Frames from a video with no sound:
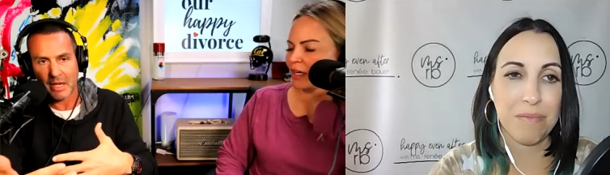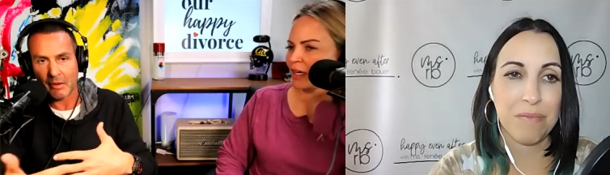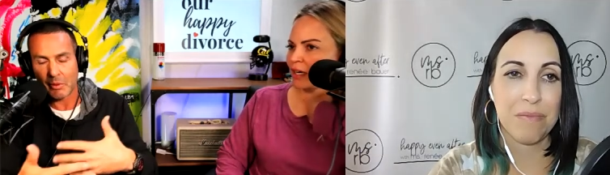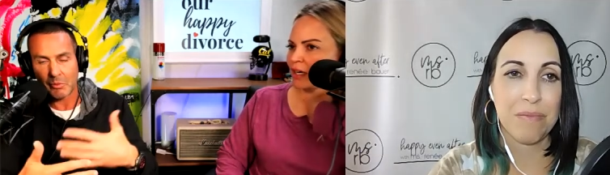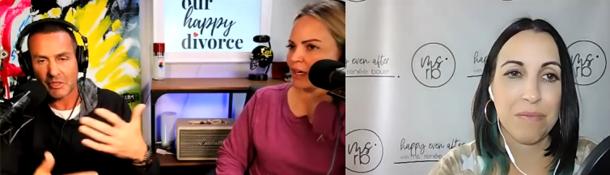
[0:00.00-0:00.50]
Speaker 1: And we
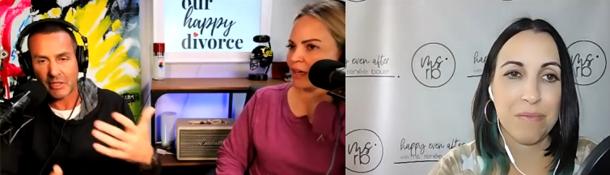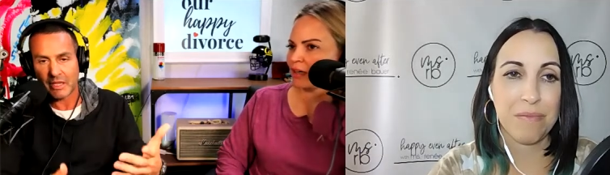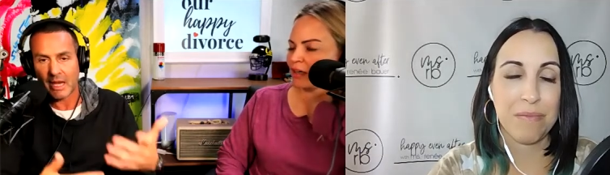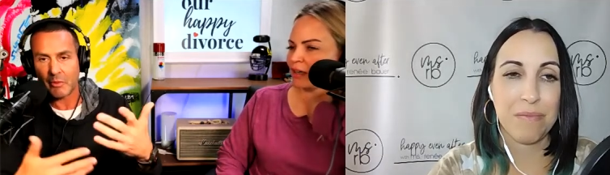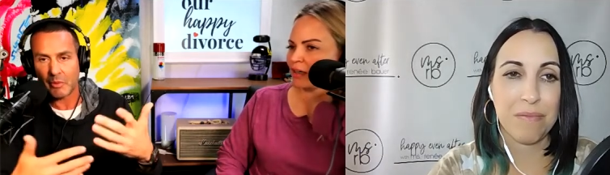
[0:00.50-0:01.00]
would sit
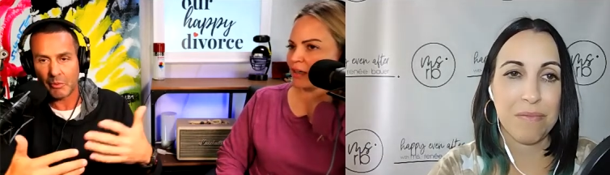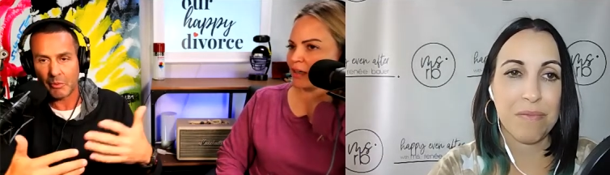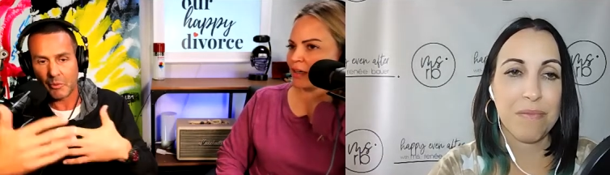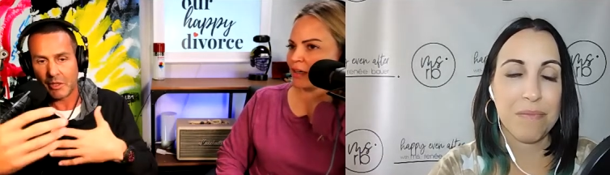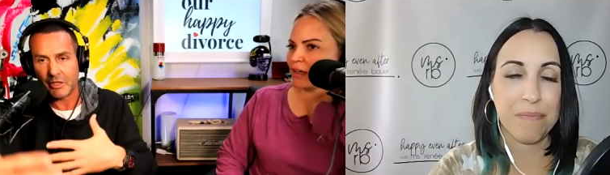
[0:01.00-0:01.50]
down, we would do
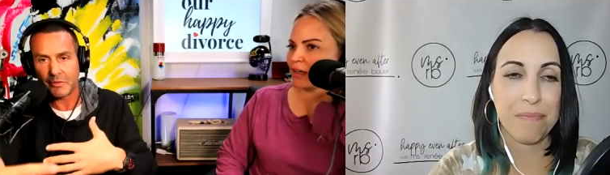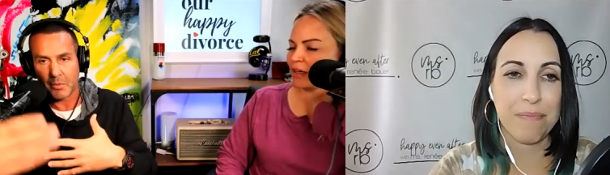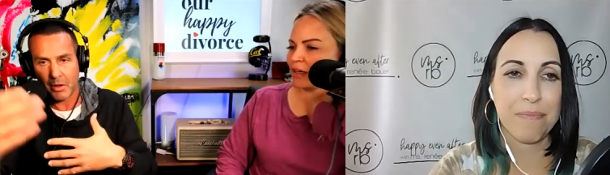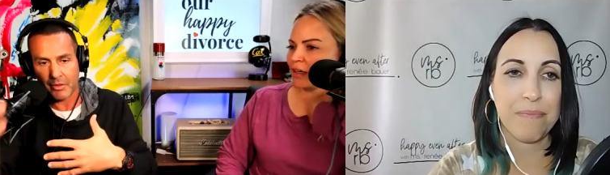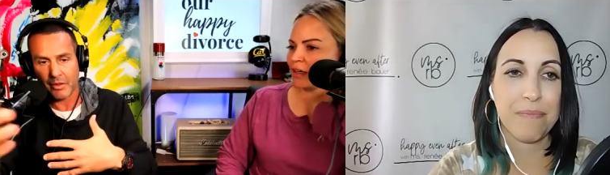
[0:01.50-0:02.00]
each
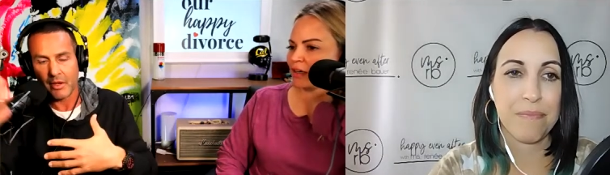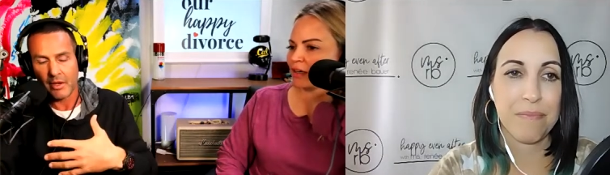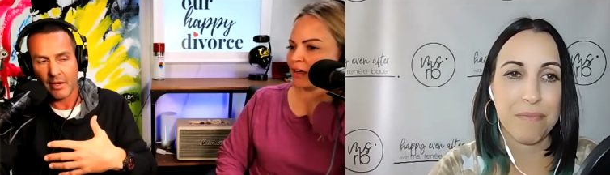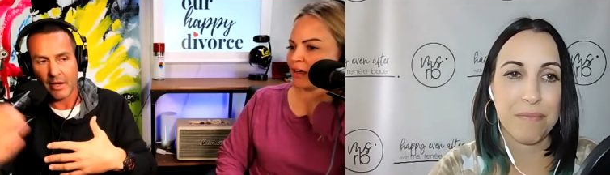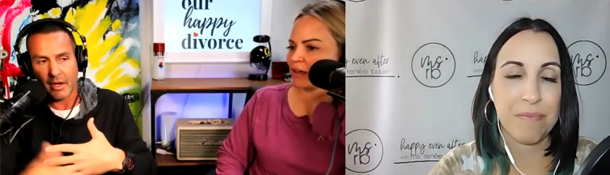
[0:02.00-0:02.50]
month
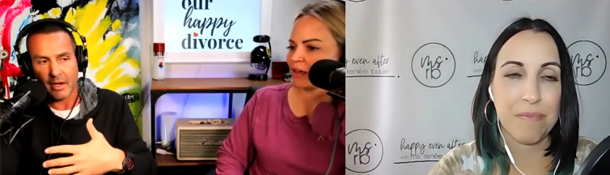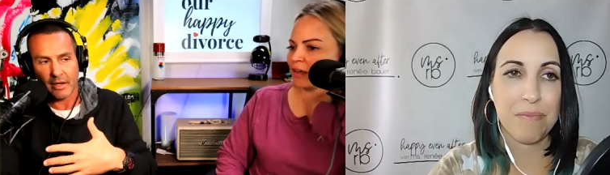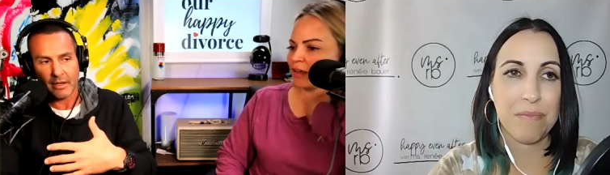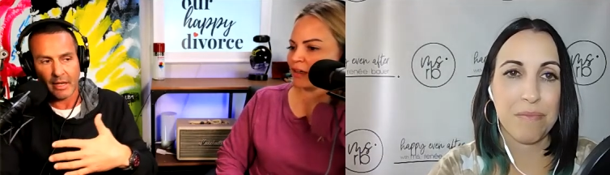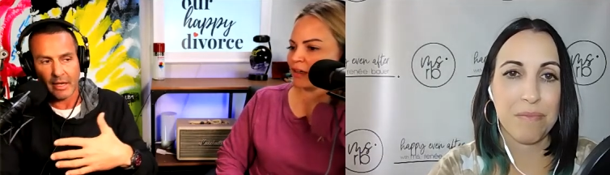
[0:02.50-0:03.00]
uh,
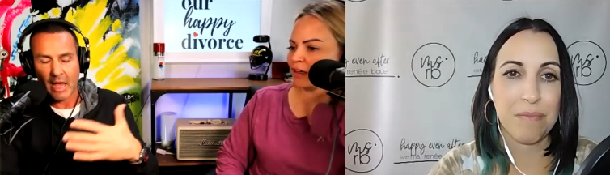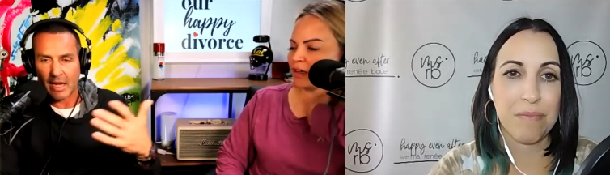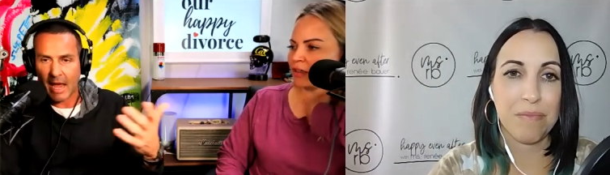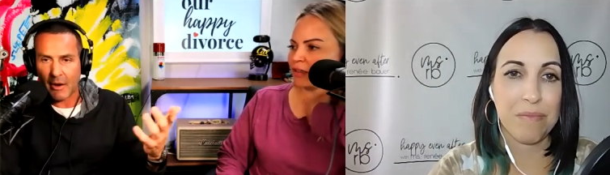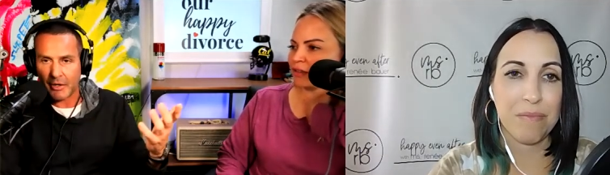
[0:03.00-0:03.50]
and, and
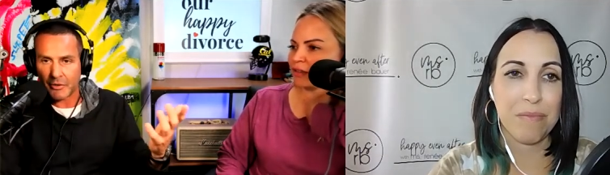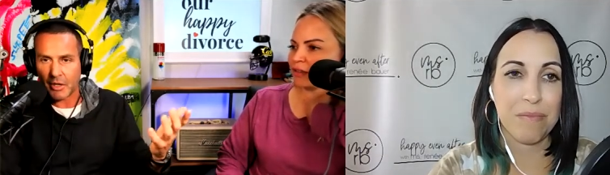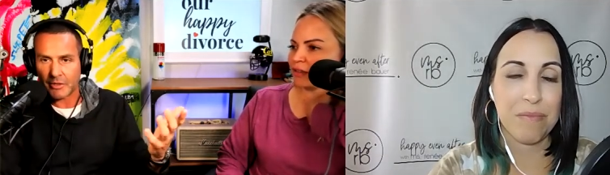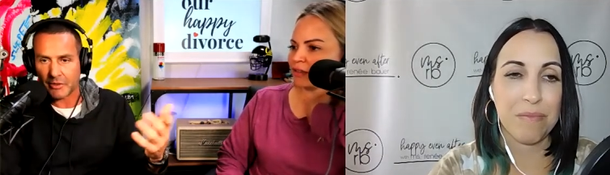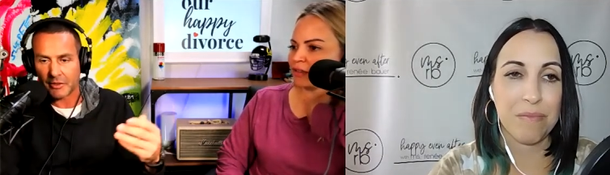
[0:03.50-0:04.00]
now I
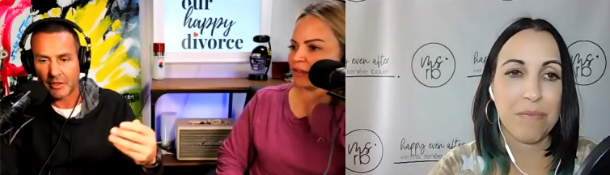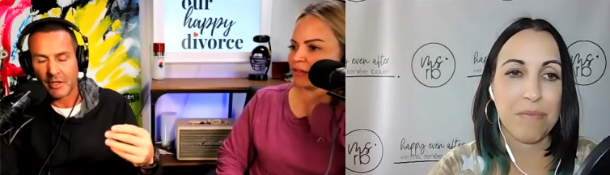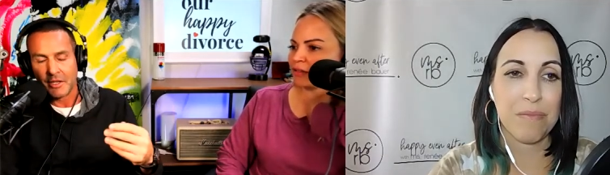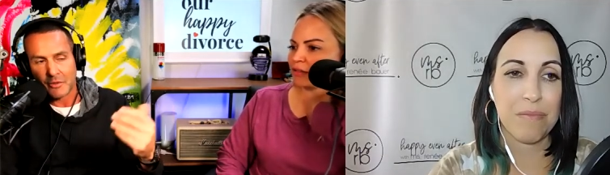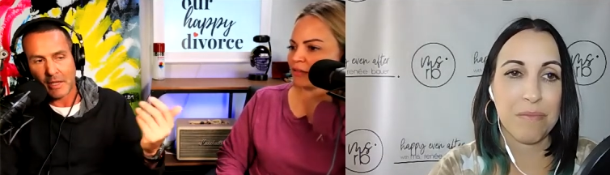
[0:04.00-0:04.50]
trust her,
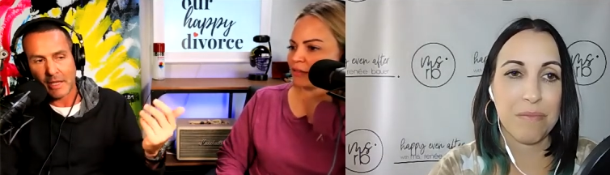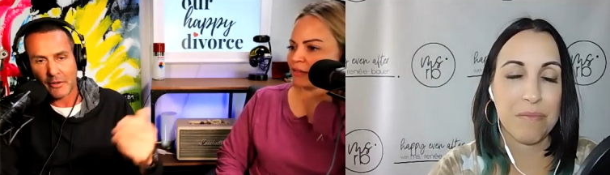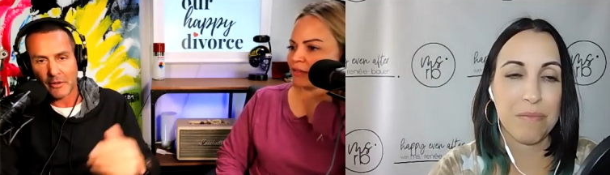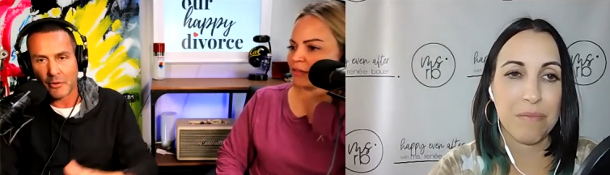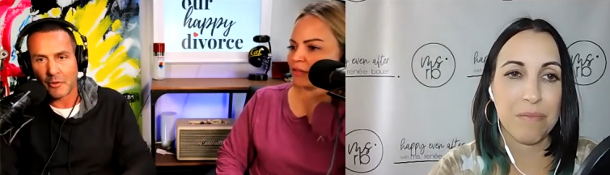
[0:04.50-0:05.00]
so I let her
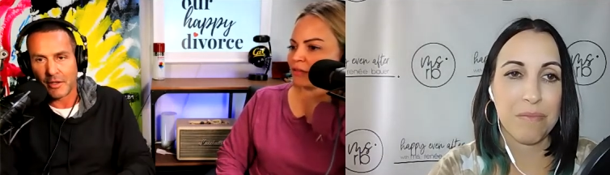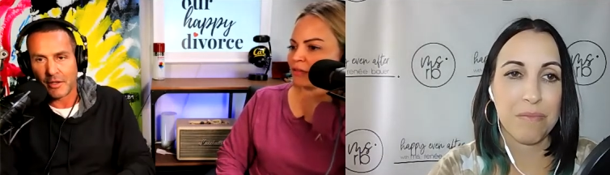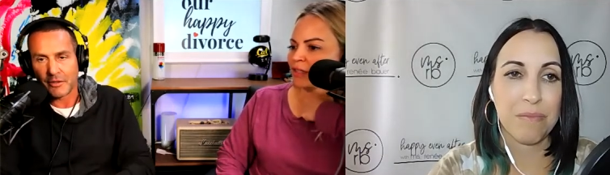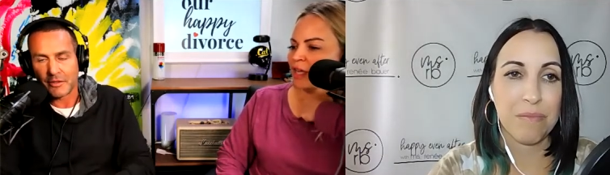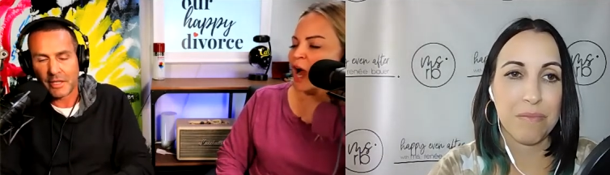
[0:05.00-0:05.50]
do it herself. I